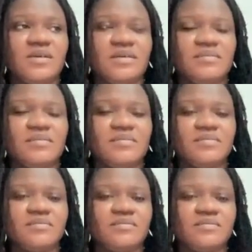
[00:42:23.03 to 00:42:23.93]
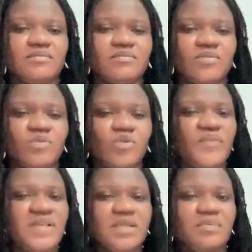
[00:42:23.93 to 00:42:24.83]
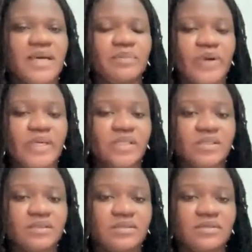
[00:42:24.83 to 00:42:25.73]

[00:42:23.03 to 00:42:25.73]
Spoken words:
a bad brand.